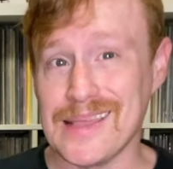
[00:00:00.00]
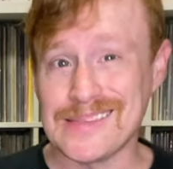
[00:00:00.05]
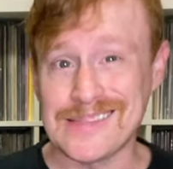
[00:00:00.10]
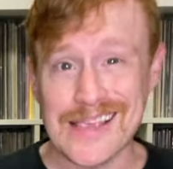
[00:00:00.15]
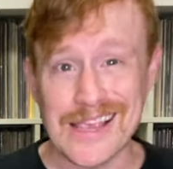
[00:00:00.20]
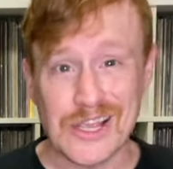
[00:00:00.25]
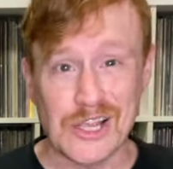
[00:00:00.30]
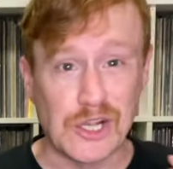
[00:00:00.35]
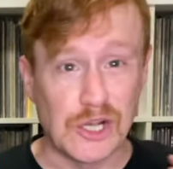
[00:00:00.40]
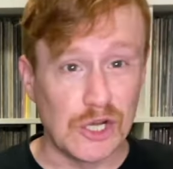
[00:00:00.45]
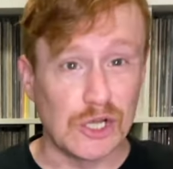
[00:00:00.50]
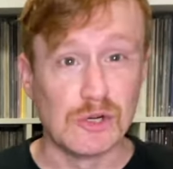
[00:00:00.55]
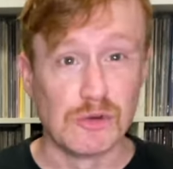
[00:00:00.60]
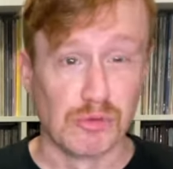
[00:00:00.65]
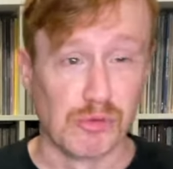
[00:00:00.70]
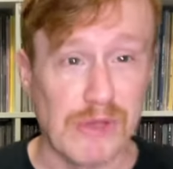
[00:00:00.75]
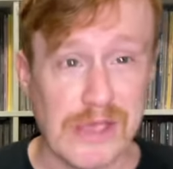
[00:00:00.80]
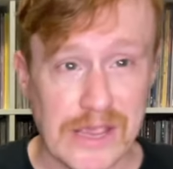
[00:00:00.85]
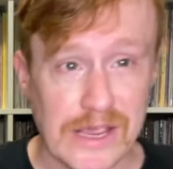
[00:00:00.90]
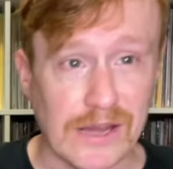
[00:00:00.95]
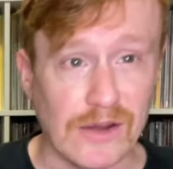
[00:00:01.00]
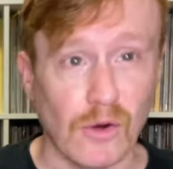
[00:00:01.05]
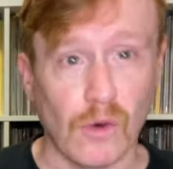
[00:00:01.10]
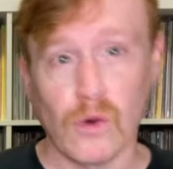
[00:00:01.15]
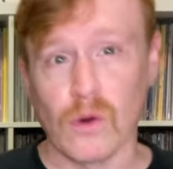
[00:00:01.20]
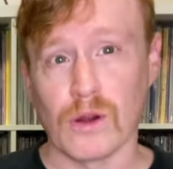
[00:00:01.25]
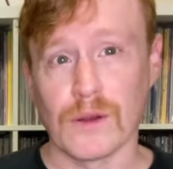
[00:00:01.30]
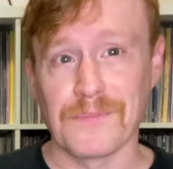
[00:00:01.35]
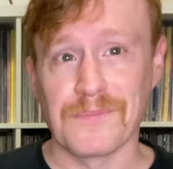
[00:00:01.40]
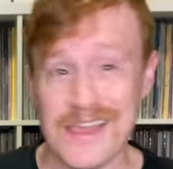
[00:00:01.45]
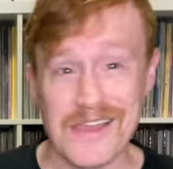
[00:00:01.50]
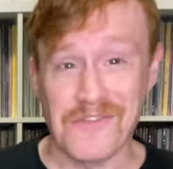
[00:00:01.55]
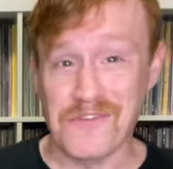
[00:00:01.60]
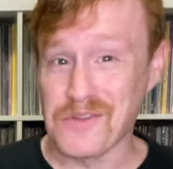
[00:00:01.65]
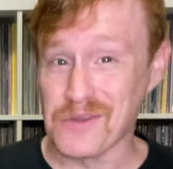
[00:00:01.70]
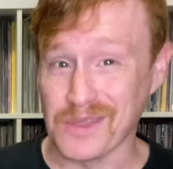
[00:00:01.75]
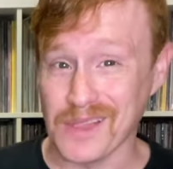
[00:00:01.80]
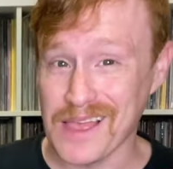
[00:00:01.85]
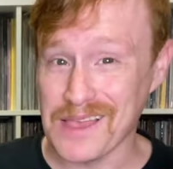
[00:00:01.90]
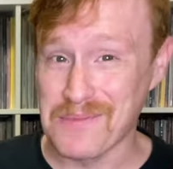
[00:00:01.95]
it's a good read, or if
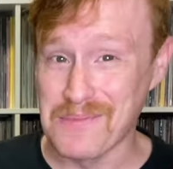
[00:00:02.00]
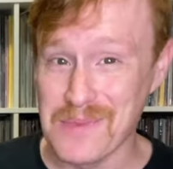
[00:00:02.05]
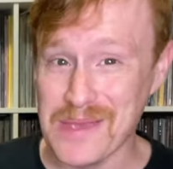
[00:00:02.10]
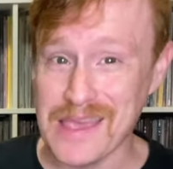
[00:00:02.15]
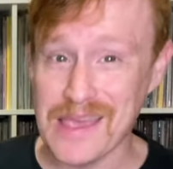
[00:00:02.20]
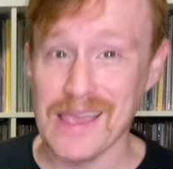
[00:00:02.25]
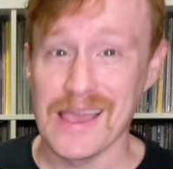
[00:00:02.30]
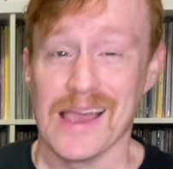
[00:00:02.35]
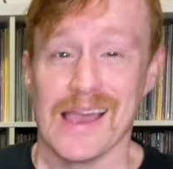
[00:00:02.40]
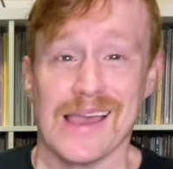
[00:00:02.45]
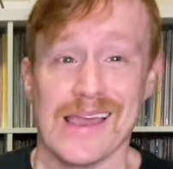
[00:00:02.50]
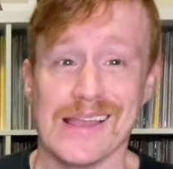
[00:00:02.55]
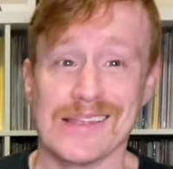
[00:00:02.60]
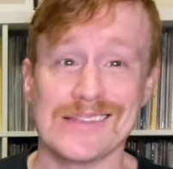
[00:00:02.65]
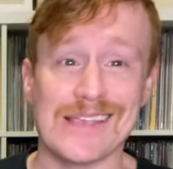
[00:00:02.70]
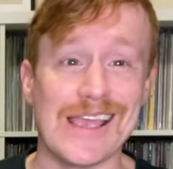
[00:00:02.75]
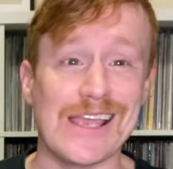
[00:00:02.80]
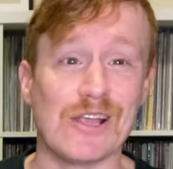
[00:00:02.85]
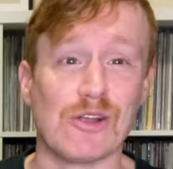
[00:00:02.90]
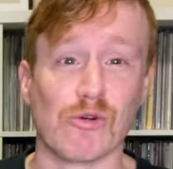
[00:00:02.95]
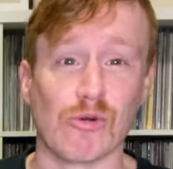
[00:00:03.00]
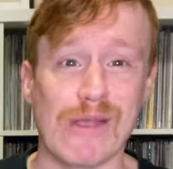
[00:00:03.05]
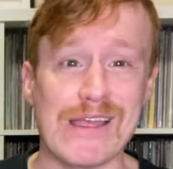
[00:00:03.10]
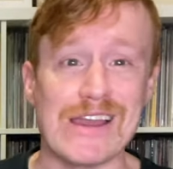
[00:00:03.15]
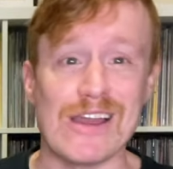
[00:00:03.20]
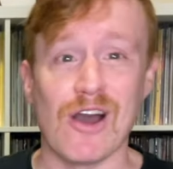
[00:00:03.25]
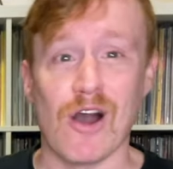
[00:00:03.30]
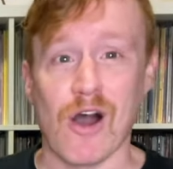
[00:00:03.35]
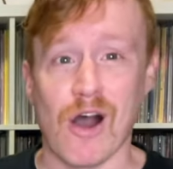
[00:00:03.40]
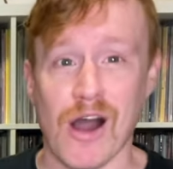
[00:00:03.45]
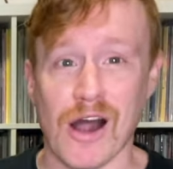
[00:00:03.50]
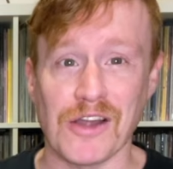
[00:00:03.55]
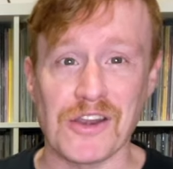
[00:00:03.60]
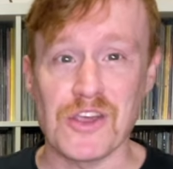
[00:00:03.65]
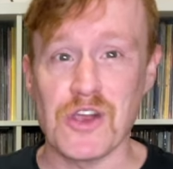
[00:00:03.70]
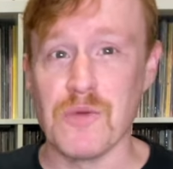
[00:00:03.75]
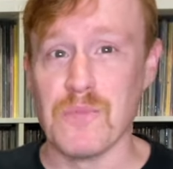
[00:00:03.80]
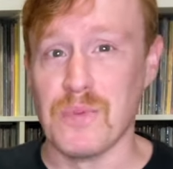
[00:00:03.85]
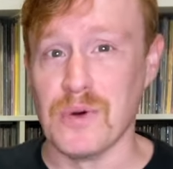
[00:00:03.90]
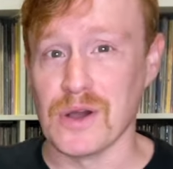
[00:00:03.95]
you're like me, it's a great
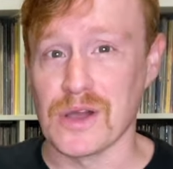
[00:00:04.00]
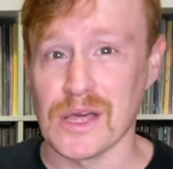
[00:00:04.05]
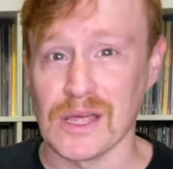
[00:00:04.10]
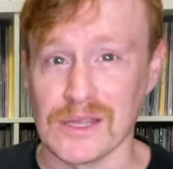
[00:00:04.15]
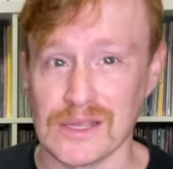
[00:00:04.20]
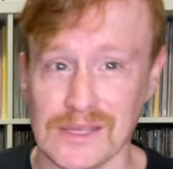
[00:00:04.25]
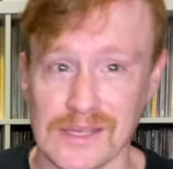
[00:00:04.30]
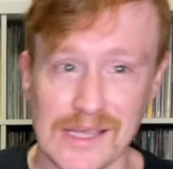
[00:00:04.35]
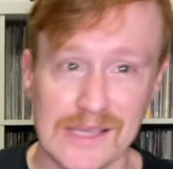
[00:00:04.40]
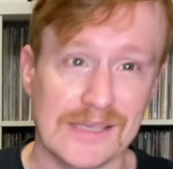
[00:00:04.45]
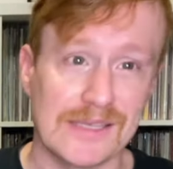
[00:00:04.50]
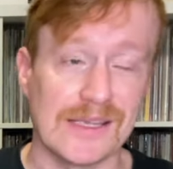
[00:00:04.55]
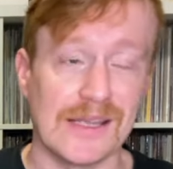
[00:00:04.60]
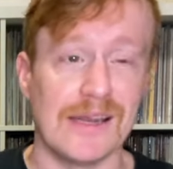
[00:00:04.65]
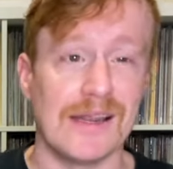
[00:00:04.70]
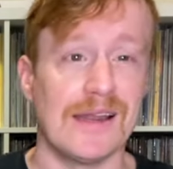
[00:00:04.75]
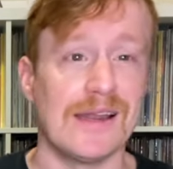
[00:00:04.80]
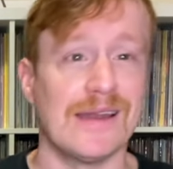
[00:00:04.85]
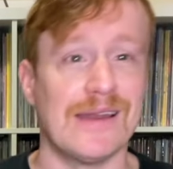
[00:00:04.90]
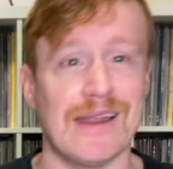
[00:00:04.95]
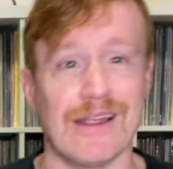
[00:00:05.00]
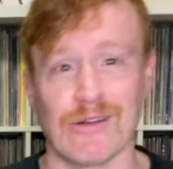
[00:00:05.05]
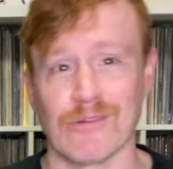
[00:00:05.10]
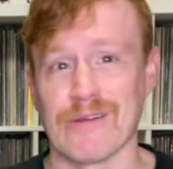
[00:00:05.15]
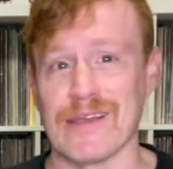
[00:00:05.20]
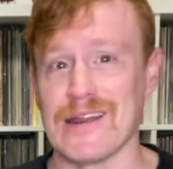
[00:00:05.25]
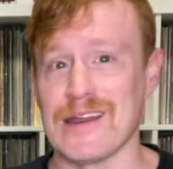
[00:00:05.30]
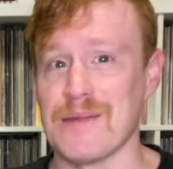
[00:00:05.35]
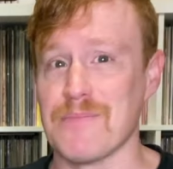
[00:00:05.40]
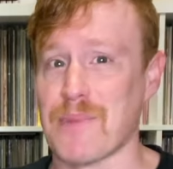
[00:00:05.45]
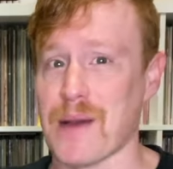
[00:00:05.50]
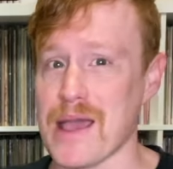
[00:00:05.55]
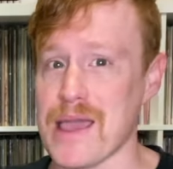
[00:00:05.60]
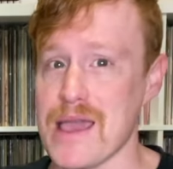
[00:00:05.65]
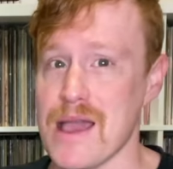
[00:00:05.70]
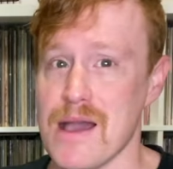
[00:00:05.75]
audiobook listen narrated by